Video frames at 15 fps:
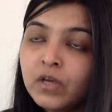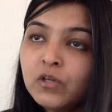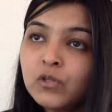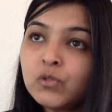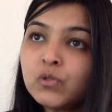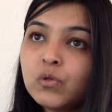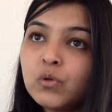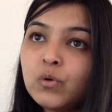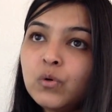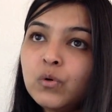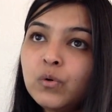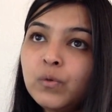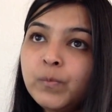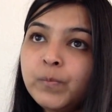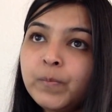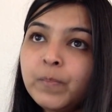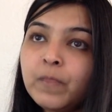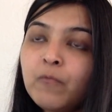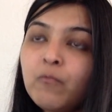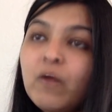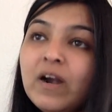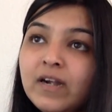So
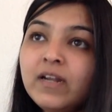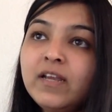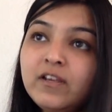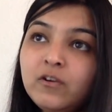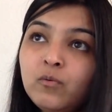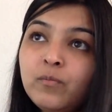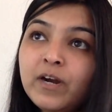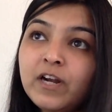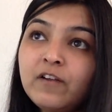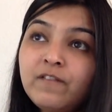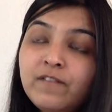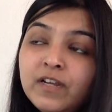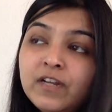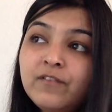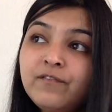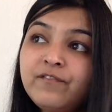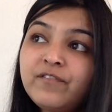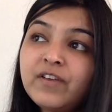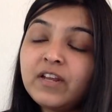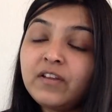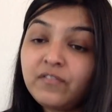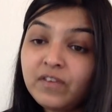one day you might feel
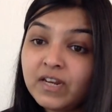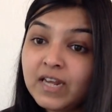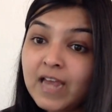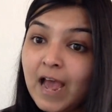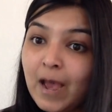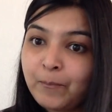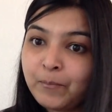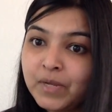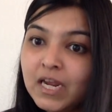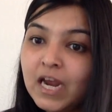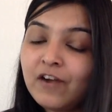very very happy